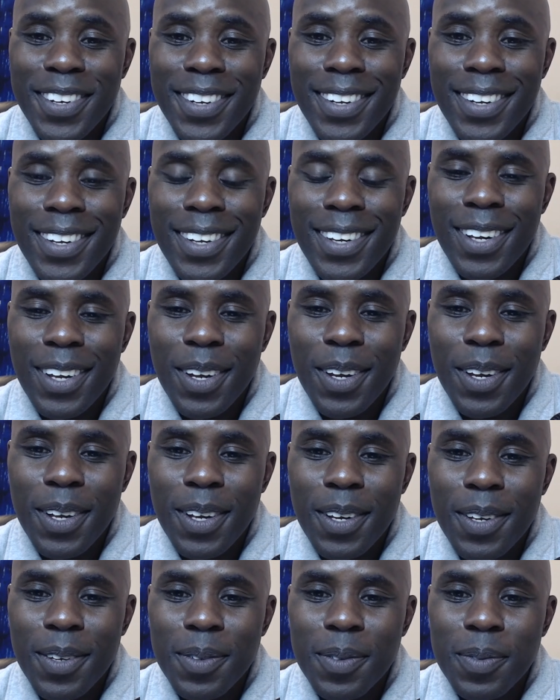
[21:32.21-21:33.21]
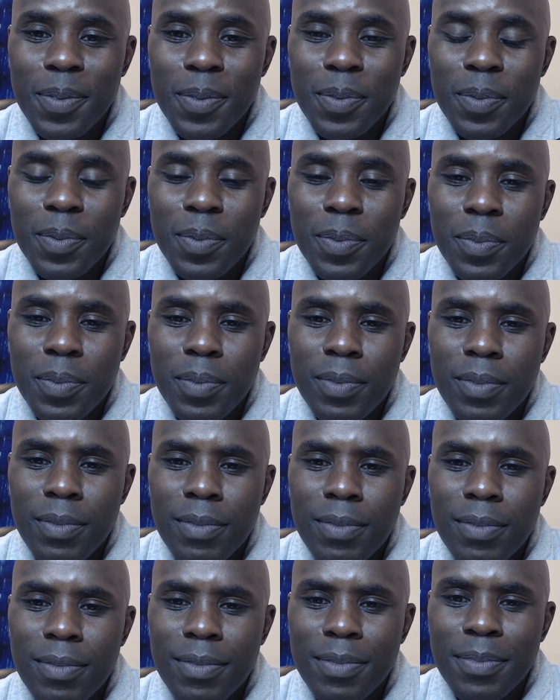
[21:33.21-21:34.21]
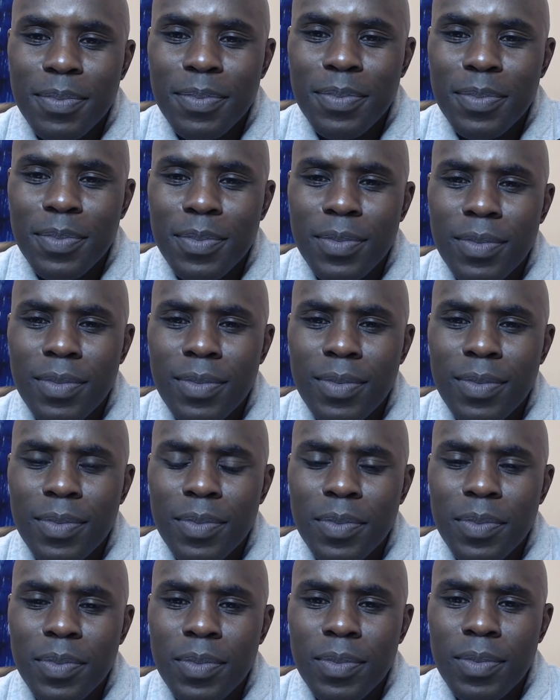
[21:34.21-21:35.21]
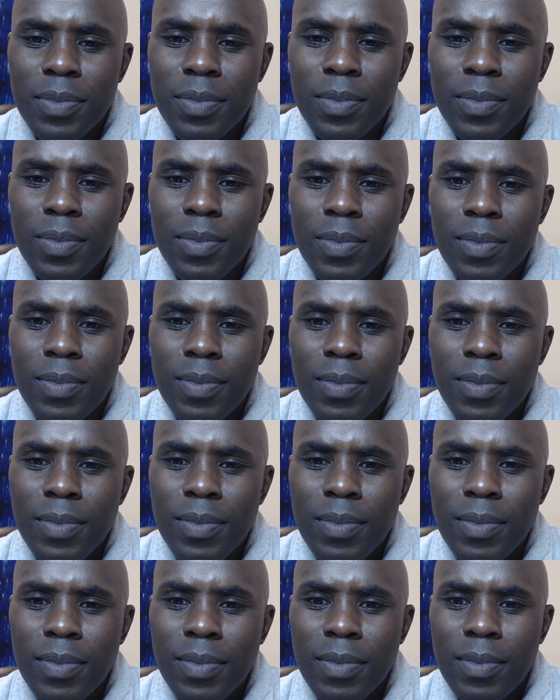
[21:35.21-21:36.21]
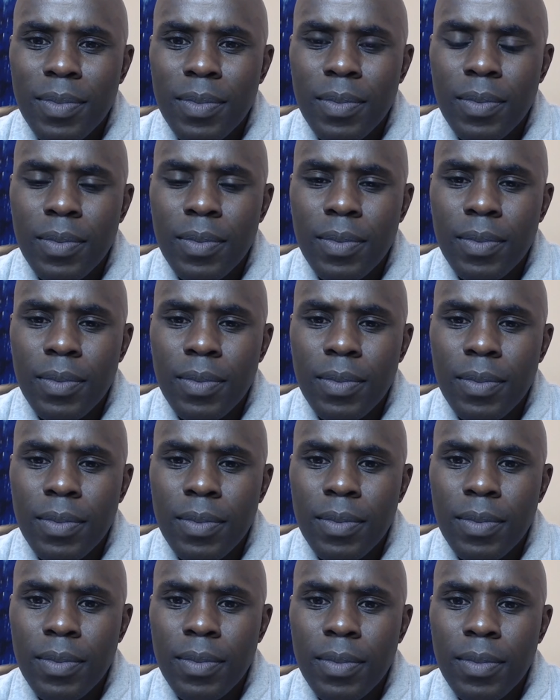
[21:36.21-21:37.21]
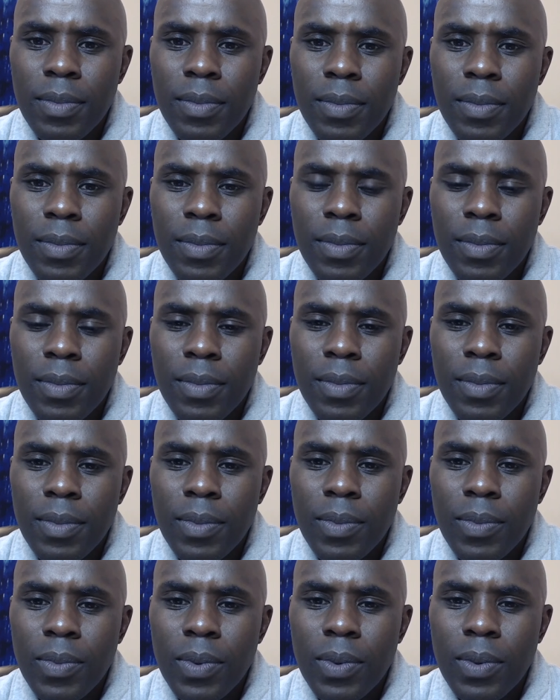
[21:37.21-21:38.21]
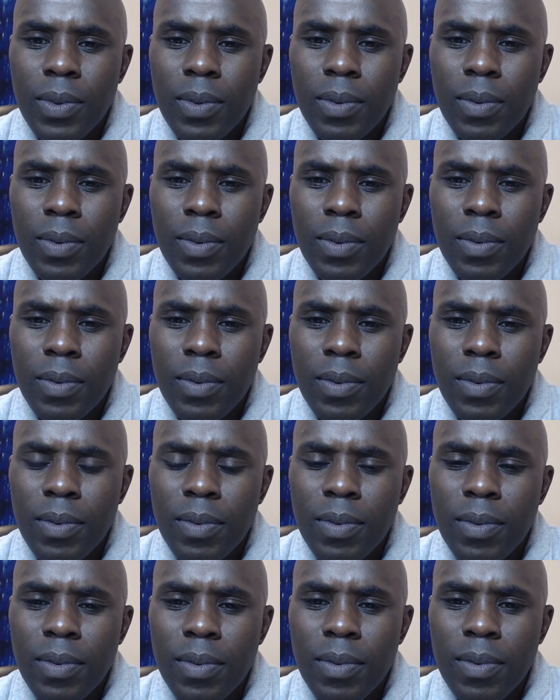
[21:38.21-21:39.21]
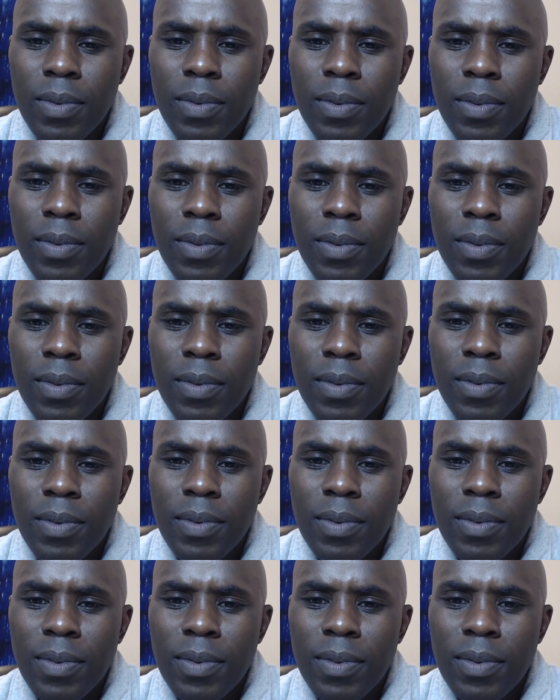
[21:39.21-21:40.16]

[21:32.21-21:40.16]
The person shown says nothing.